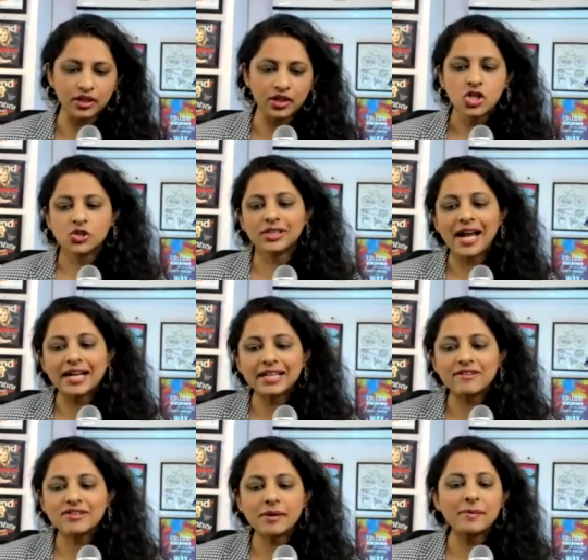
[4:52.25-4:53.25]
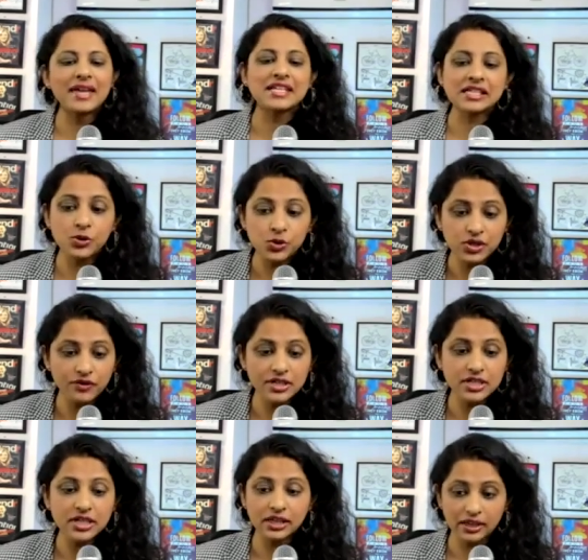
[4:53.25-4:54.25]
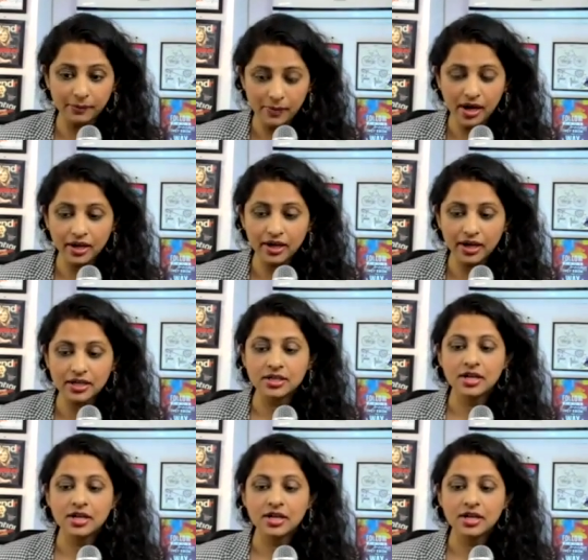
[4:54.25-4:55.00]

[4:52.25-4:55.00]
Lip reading: So that gives them exclusivity in the market,